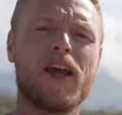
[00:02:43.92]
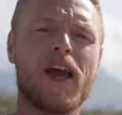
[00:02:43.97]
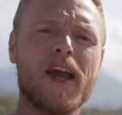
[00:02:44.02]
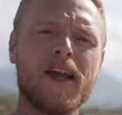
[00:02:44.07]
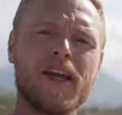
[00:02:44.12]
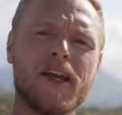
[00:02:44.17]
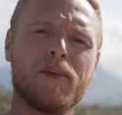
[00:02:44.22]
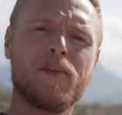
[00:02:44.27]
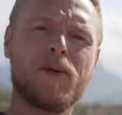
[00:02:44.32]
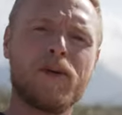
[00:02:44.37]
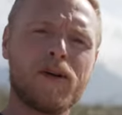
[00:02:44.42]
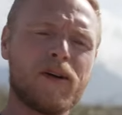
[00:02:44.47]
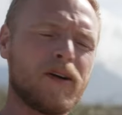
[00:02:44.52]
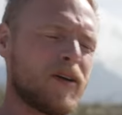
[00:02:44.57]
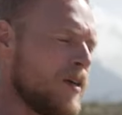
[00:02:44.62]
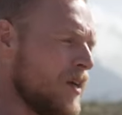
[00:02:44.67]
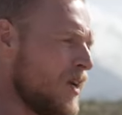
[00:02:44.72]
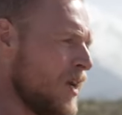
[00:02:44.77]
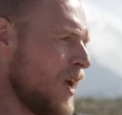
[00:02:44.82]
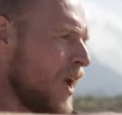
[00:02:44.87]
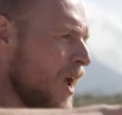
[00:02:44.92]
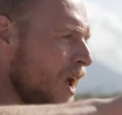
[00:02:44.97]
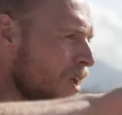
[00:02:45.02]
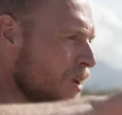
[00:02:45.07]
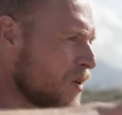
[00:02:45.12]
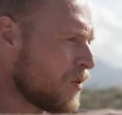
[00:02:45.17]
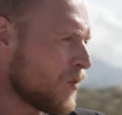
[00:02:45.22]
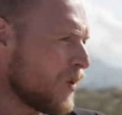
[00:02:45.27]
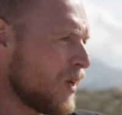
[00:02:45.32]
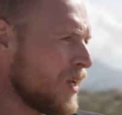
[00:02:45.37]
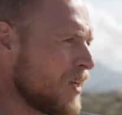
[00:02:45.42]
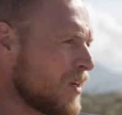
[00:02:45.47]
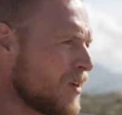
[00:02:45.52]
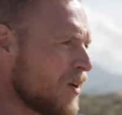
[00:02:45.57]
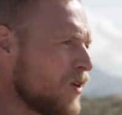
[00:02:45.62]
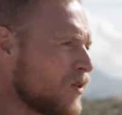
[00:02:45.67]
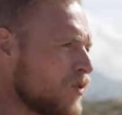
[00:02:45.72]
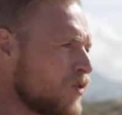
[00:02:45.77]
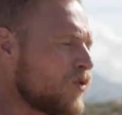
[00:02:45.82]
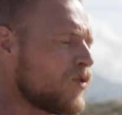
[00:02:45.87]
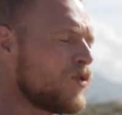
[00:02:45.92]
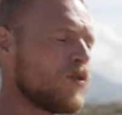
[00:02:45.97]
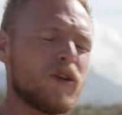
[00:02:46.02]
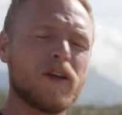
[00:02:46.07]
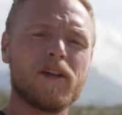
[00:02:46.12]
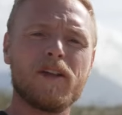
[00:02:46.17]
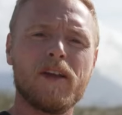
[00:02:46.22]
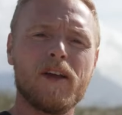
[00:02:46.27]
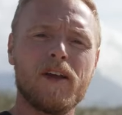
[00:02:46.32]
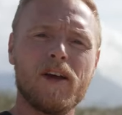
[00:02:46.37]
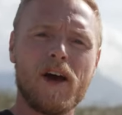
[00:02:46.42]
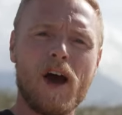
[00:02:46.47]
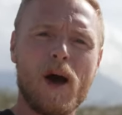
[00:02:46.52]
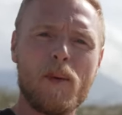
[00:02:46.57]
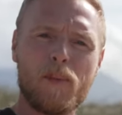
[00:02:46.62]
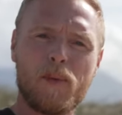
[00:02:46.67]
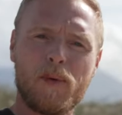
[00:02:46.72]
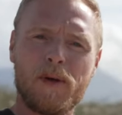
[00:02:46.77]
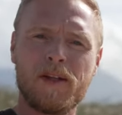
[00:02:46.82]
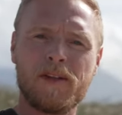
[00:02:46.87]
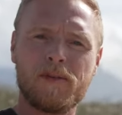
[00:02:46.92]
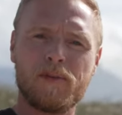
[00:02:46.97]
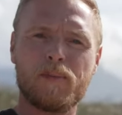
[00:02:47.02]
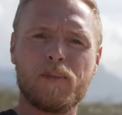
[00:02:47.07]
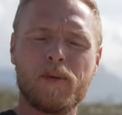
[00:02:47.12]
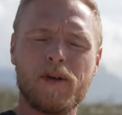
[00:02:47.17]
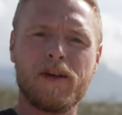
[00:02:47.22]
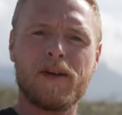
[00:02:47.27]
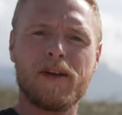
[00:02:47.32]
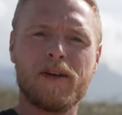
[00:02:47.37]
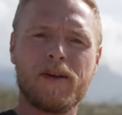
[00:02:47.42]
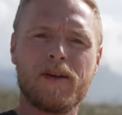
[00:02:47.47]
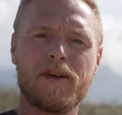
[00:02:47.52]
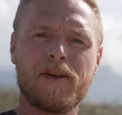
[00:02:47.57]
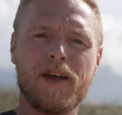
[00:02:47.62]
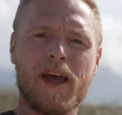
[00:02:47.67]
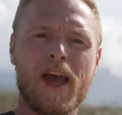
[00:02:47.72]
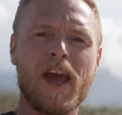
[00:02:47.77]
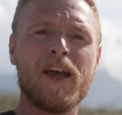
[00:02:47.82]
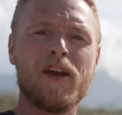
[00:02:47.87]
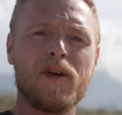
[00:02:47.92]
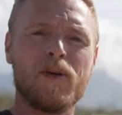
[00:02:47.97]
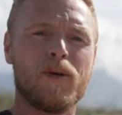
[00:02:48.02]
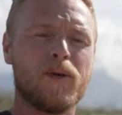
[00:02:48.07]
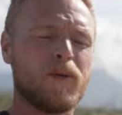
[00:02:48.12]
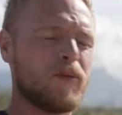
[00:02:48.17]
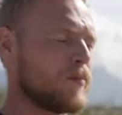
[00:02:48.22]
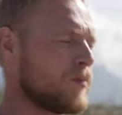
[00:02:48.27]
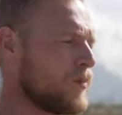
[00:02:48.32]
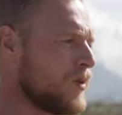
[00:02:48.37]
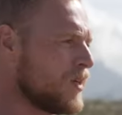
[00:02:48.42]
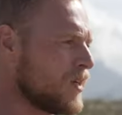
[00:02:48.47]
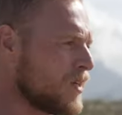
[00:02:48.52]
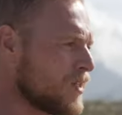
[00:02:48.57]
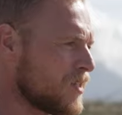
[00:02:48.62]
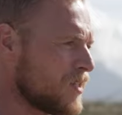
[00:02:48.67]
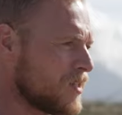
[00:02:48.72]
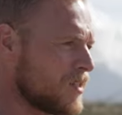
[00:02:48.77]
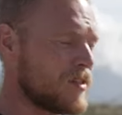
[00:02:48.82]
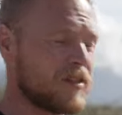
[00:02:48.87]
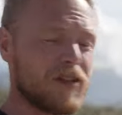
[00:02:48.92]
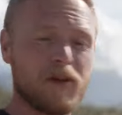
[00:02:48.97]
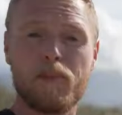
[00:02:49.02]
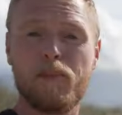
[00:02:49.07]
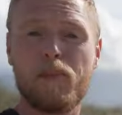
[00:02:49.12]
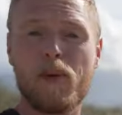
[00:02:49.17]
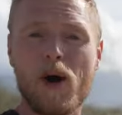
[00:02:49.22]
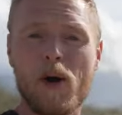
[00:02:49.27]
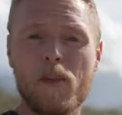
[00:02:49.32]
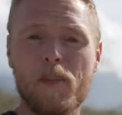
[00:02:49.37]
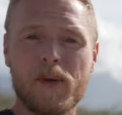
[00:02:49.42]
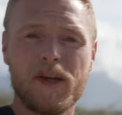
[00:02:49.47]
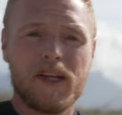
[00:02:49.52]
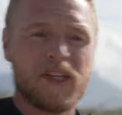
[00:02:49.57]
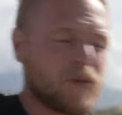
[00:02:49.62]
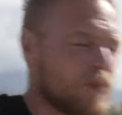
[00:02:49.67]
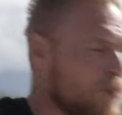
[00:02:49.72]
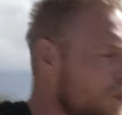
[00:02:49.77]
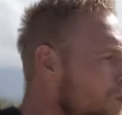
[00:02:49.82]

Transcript: hanging more and you really go to that upwind uh, angle, because the pop is